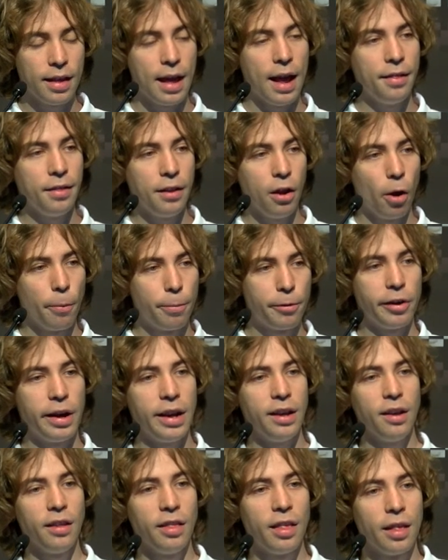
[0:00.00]
and the
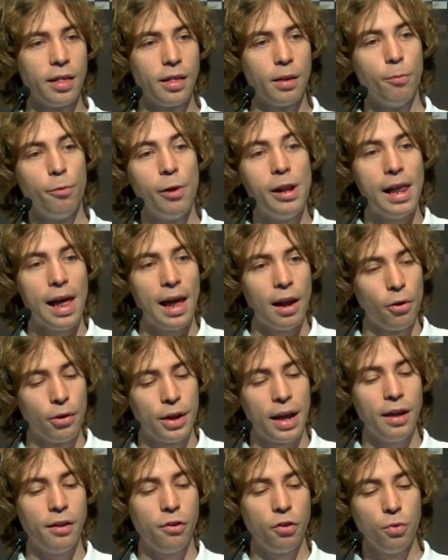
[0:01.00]
operating system will
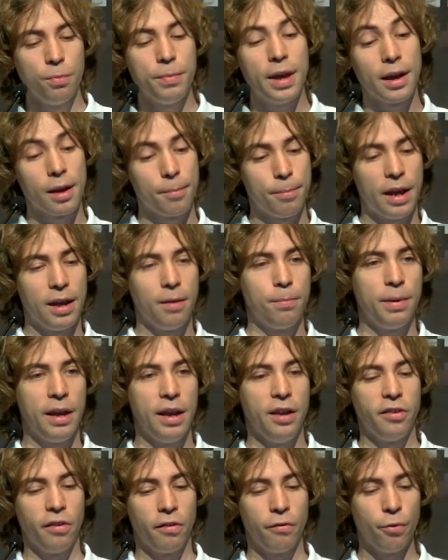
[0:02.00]
allocate 2 megabyte
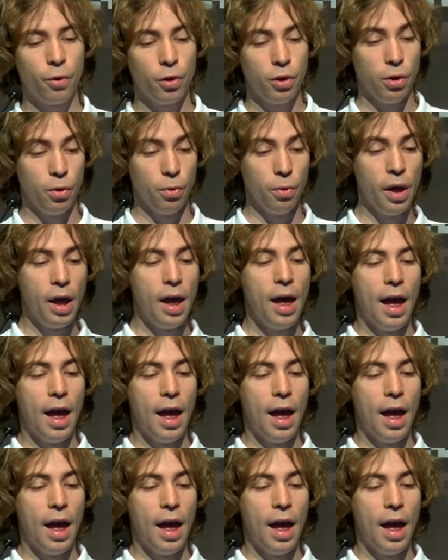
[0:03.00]
pages for you.